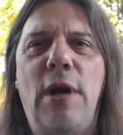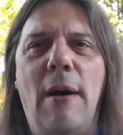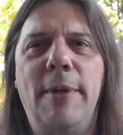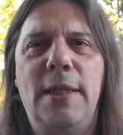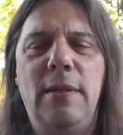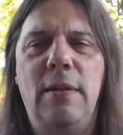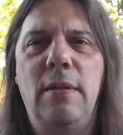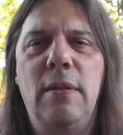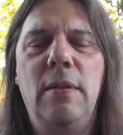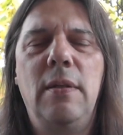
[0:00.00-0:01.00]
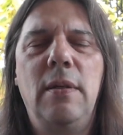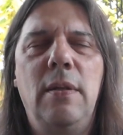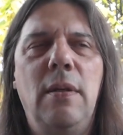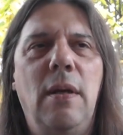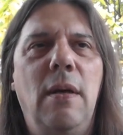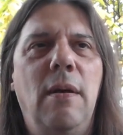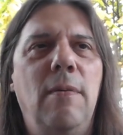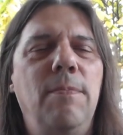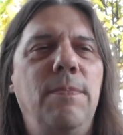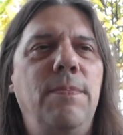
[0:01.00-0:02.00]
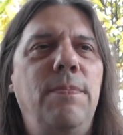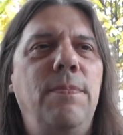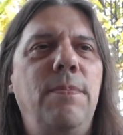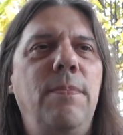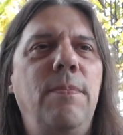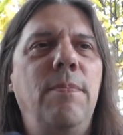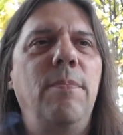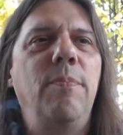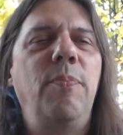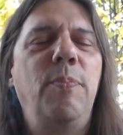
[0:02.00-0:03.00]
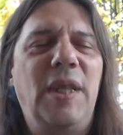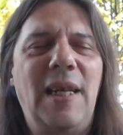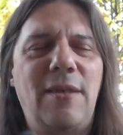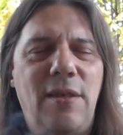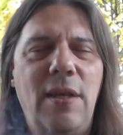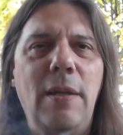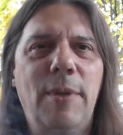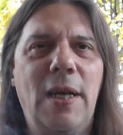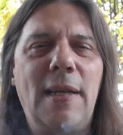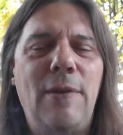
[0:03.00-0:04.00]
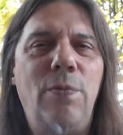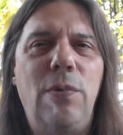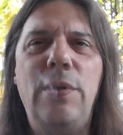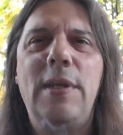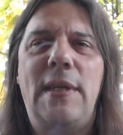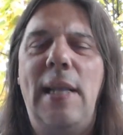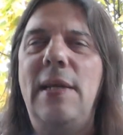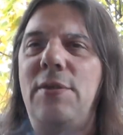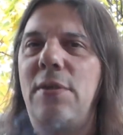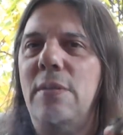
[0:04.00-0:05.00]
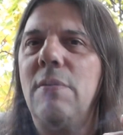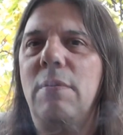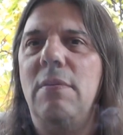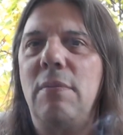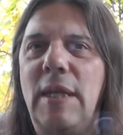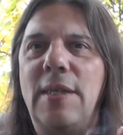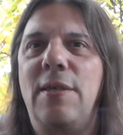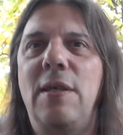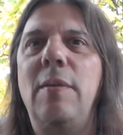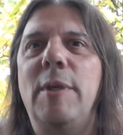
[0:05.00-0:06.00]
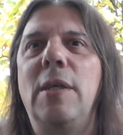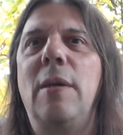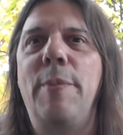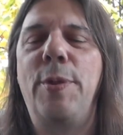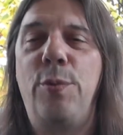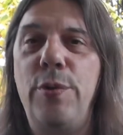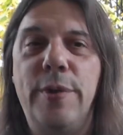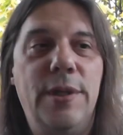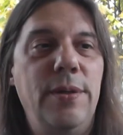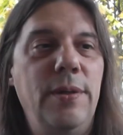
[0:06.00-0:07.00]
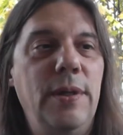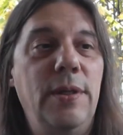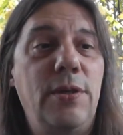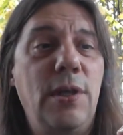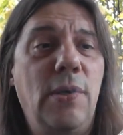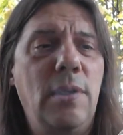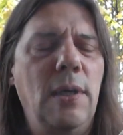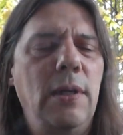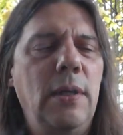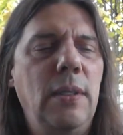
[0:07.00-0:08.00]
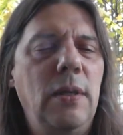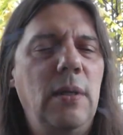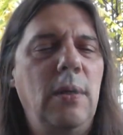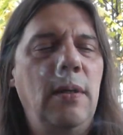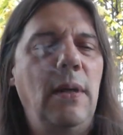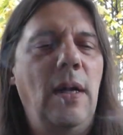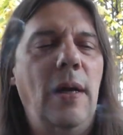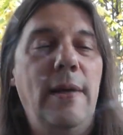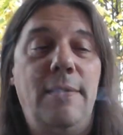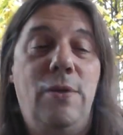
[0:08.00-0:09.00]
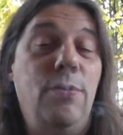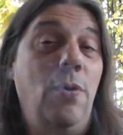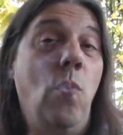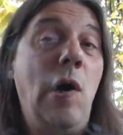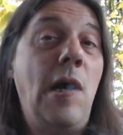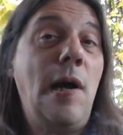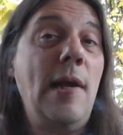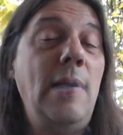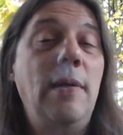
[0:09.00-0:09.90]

dominant. But that cinnamon, I can really taste that cinnamon coming through in the cigar. I don't know why,